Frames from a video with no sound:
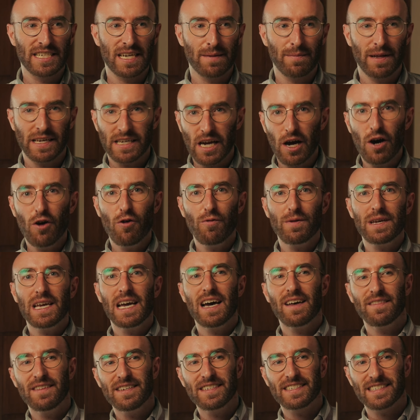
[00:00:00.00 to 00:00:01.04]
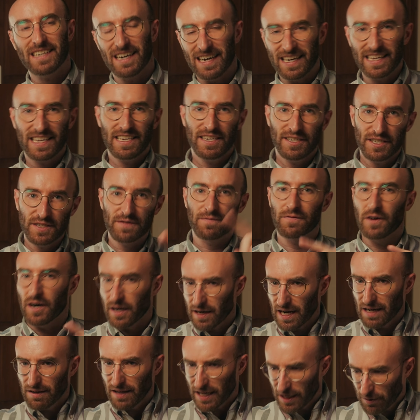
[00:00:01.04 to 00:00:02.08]
I'm like, oh yeah, this guy, he's fun.
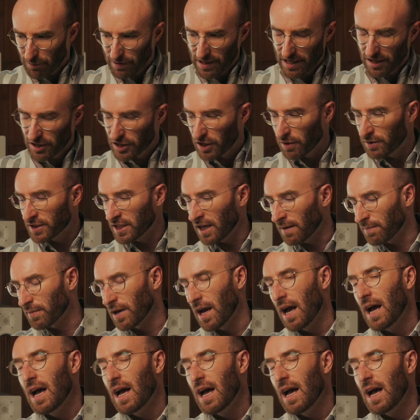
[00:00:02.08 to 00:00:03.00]
I like it when he shows up.